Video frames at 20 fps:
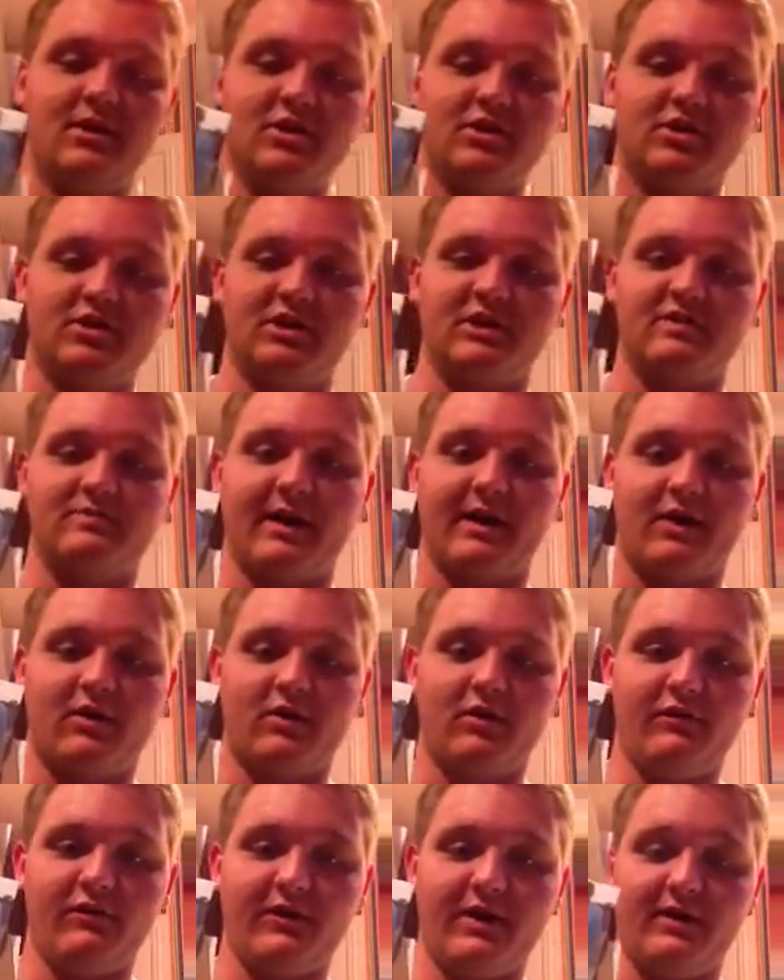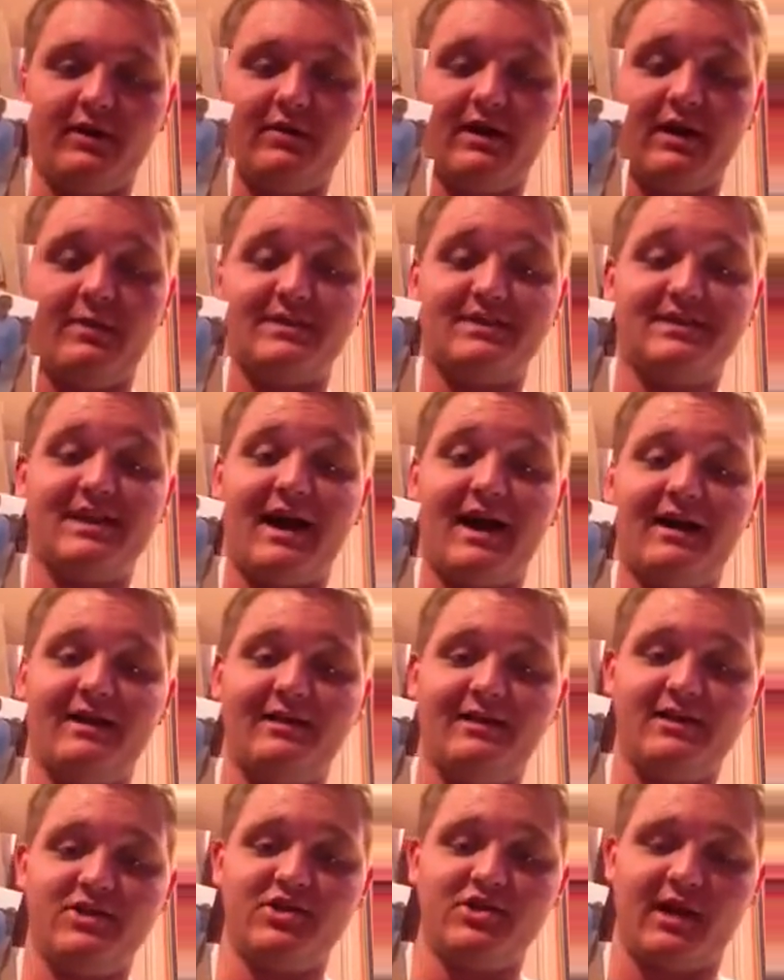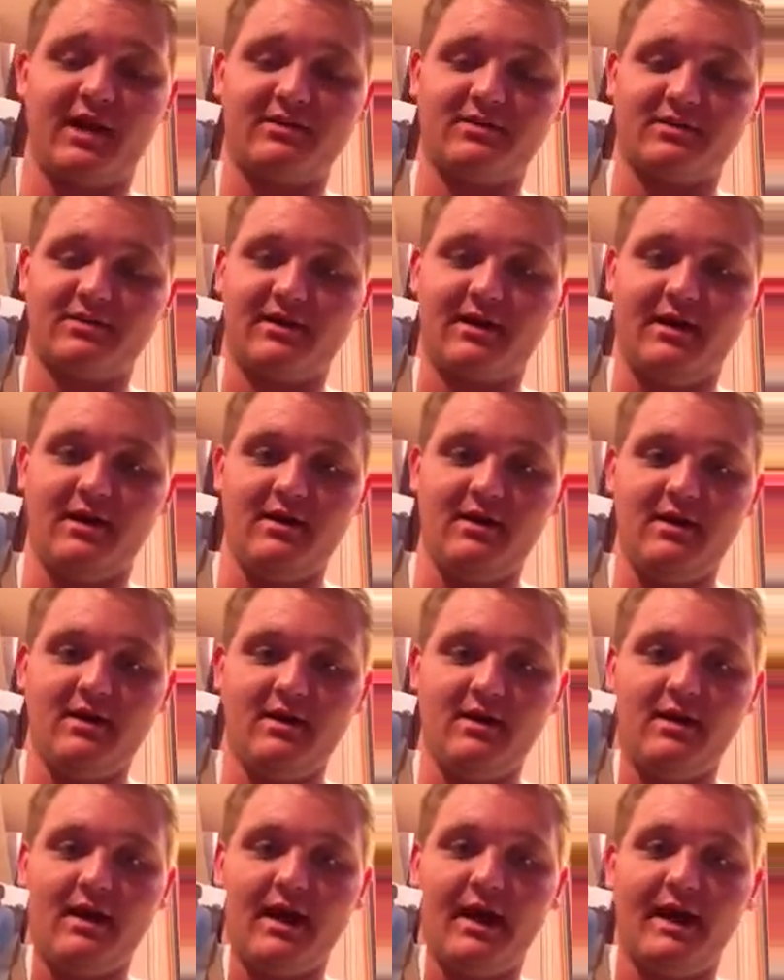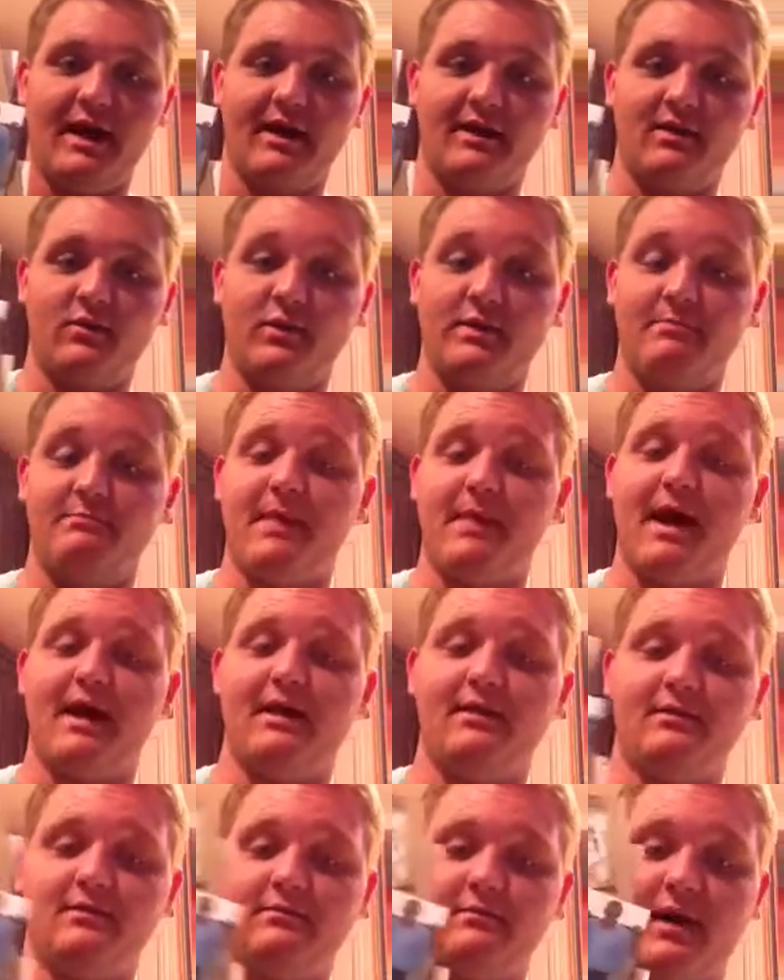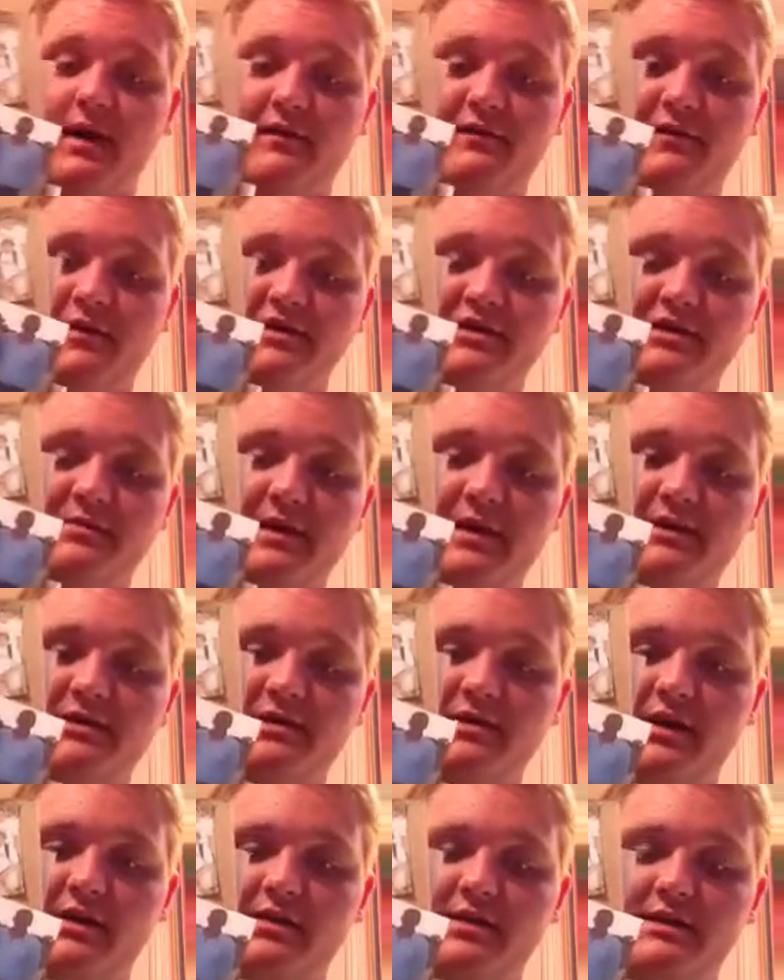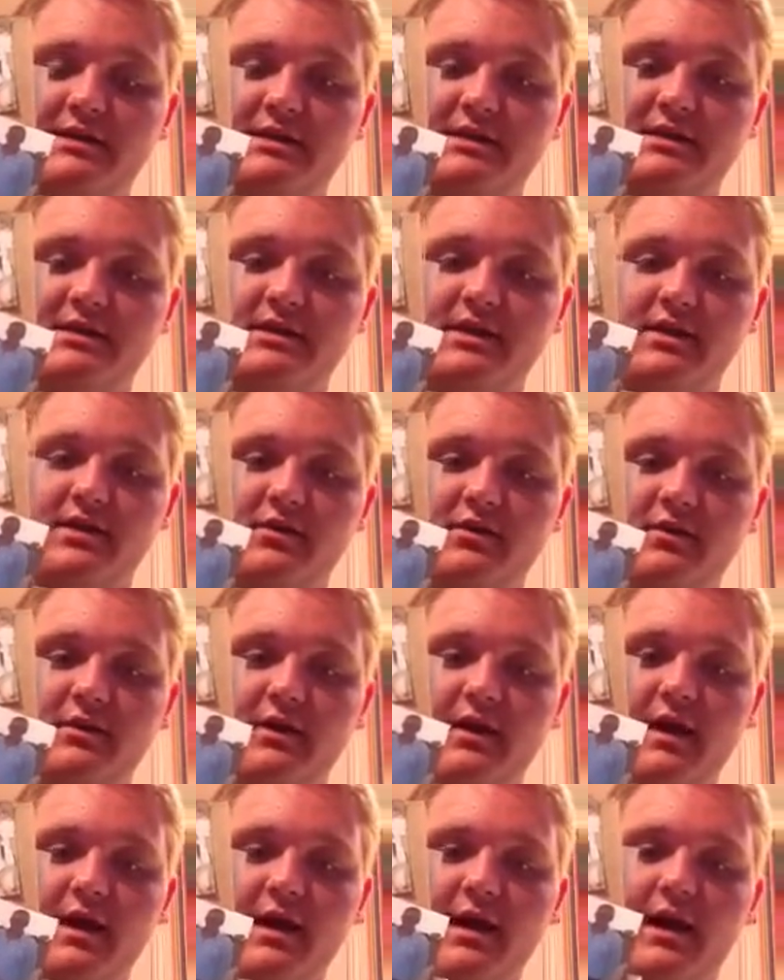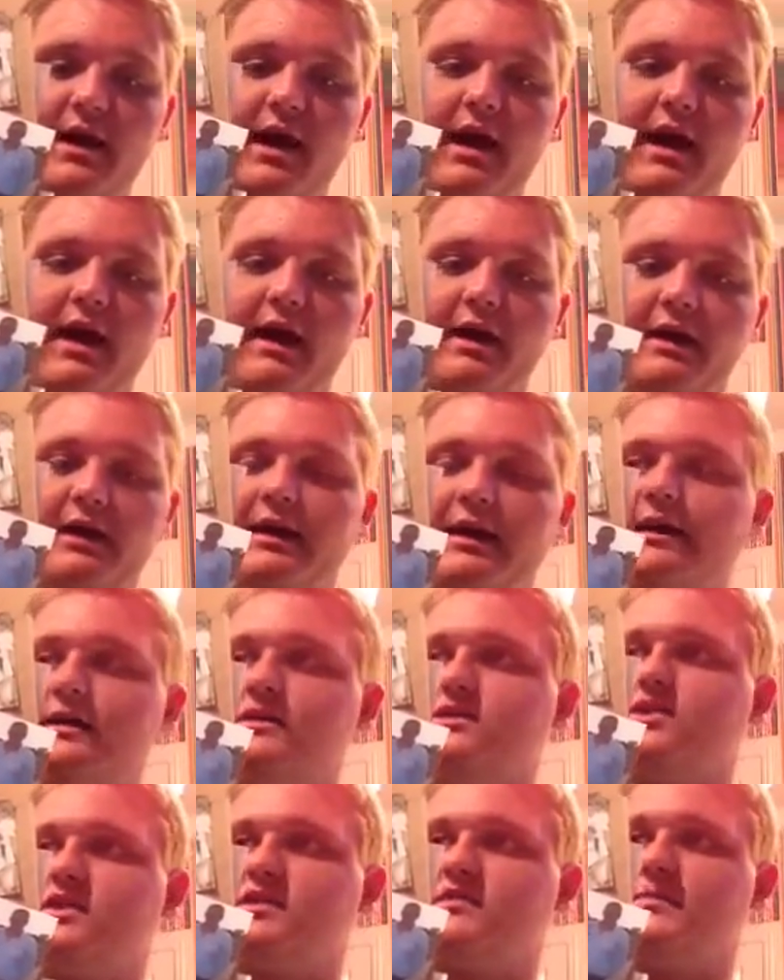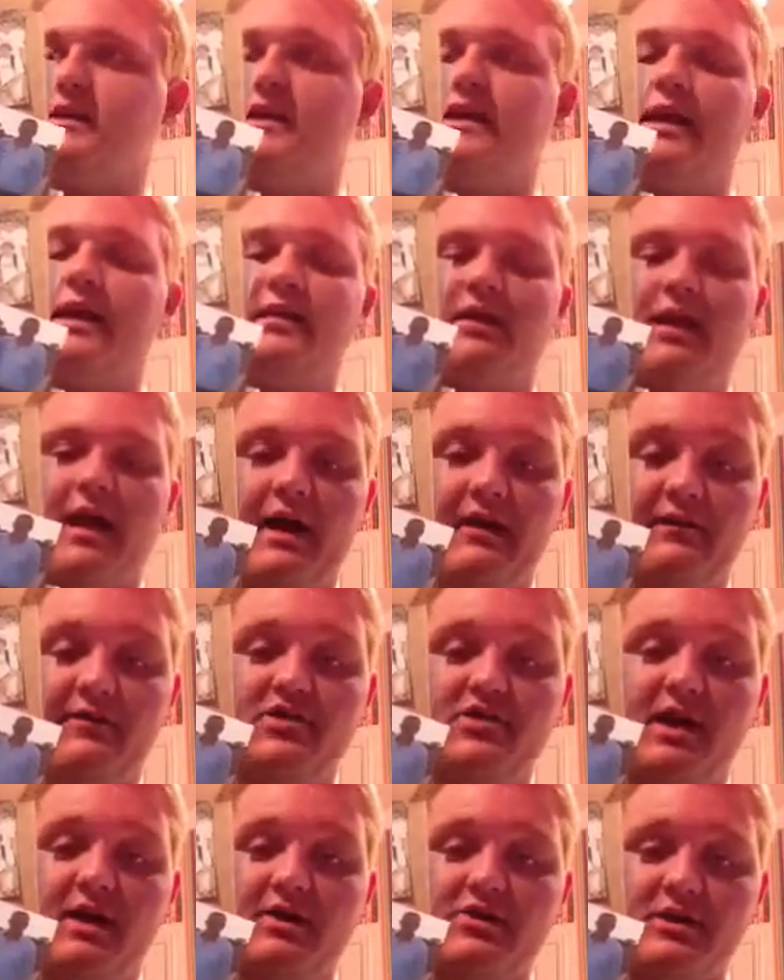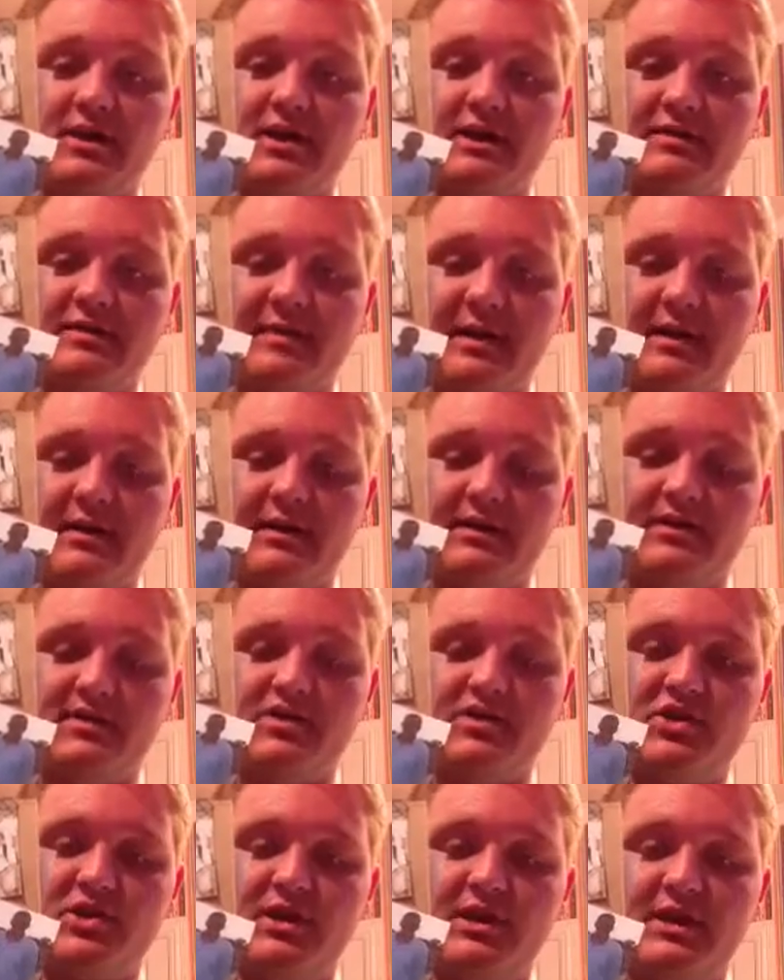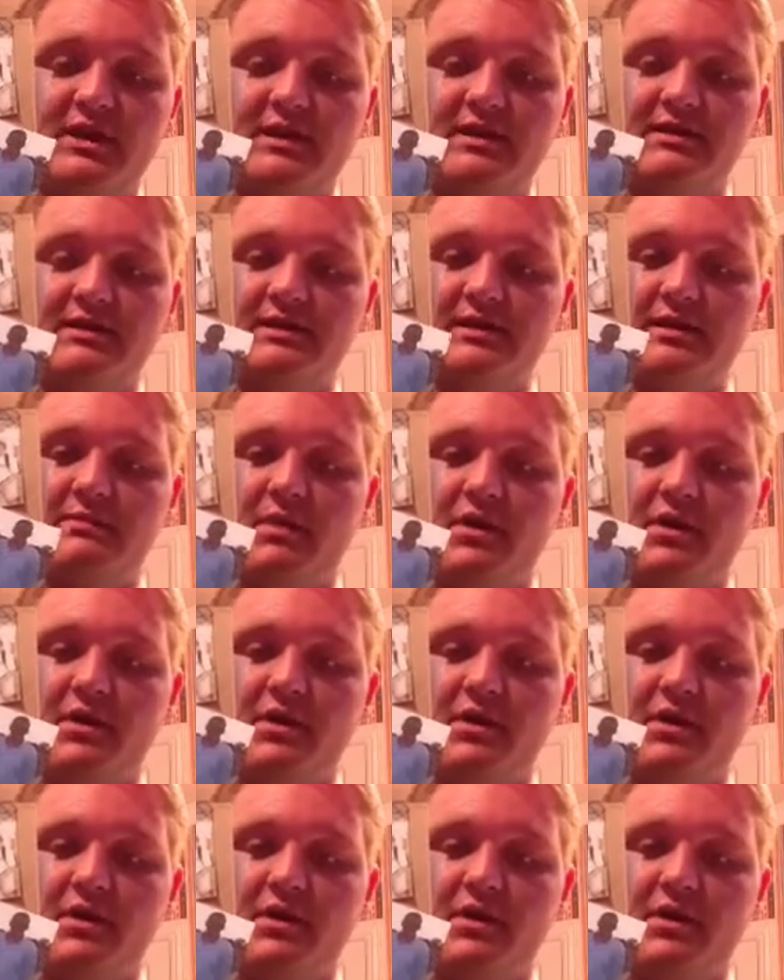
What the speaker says: She is my girlfriend. Her name is Kylie Schechterly, and we met my first semester here at TCU, and it has just been a life-changing experience. She is the